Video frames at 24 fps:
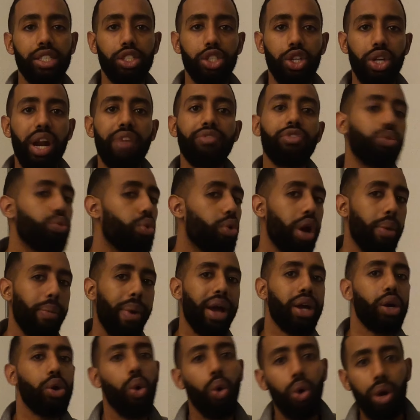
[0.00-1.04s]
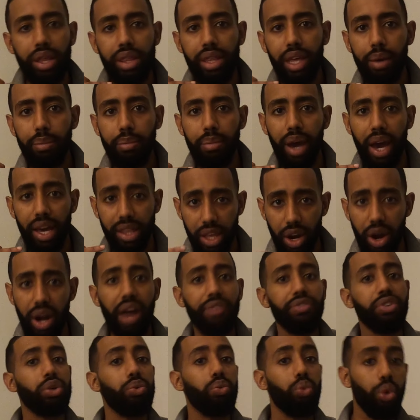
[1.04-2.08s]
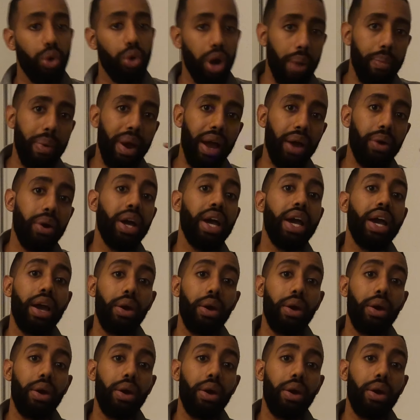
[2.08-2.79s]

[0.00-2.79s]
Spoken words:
You don't have to worry about calling them, and they don't have to worry about